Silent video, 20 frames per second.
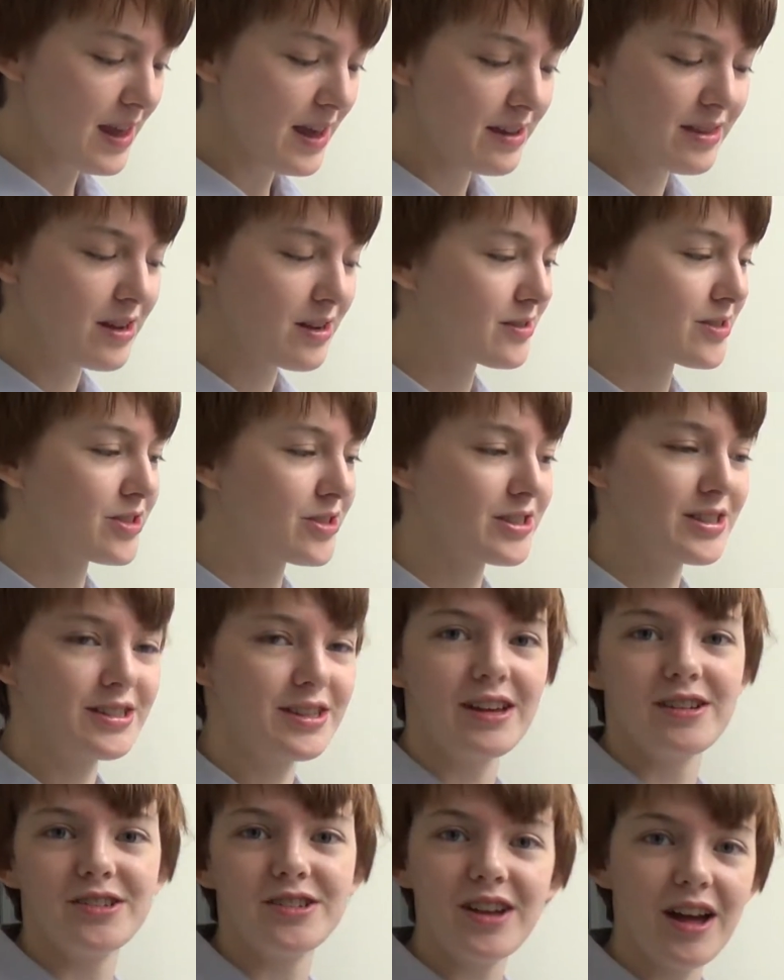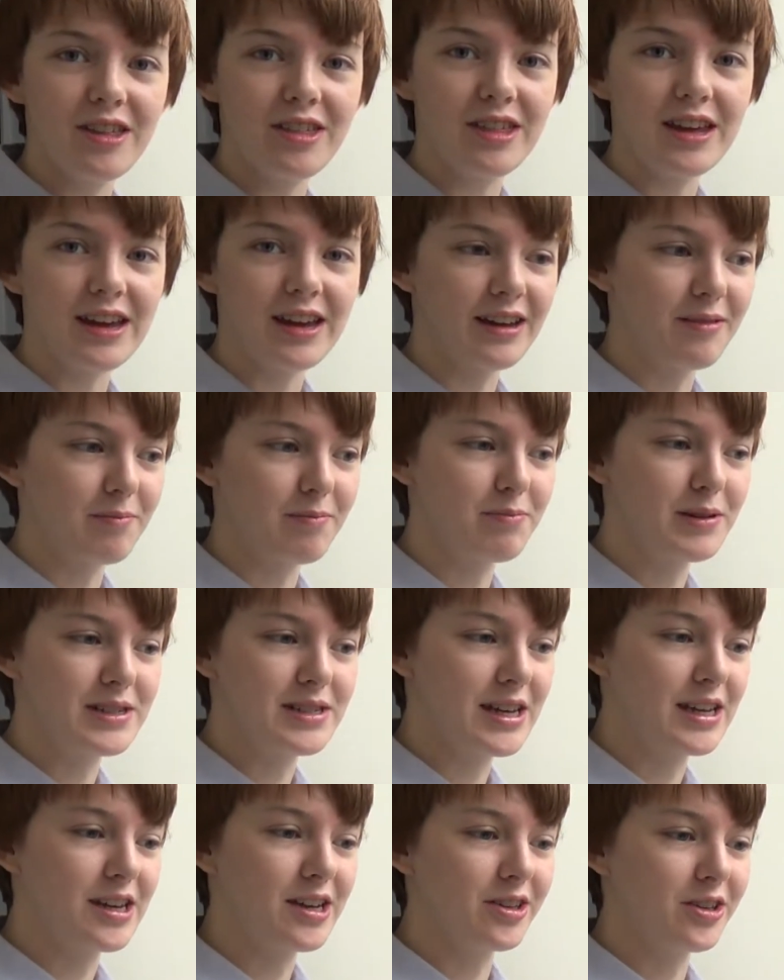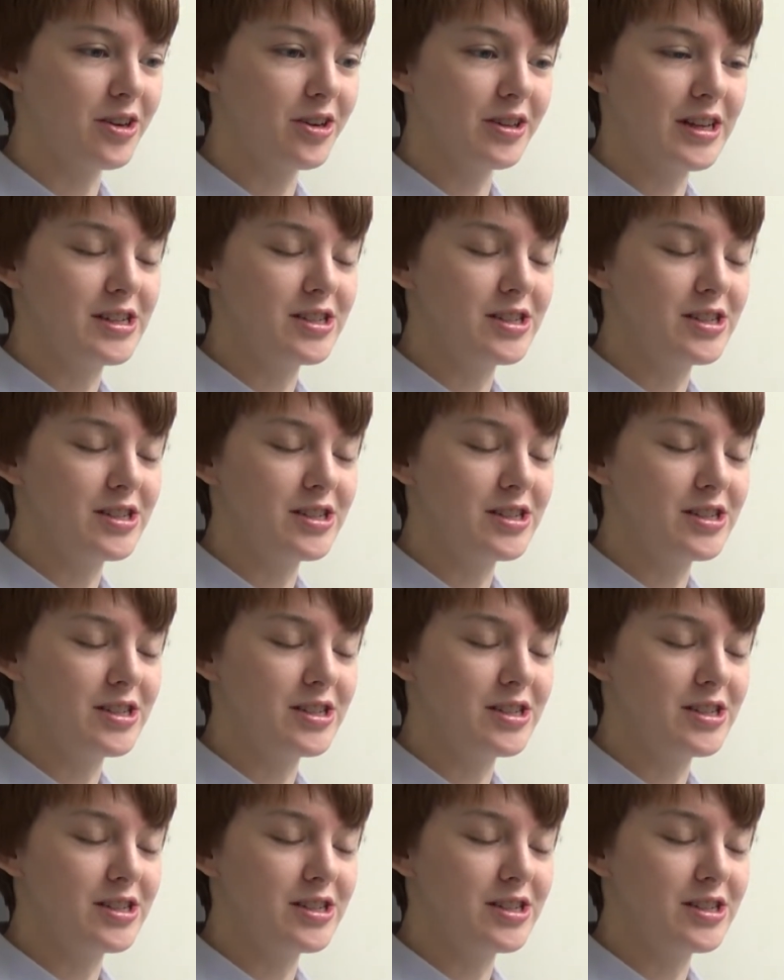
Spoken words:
there's nothing particularly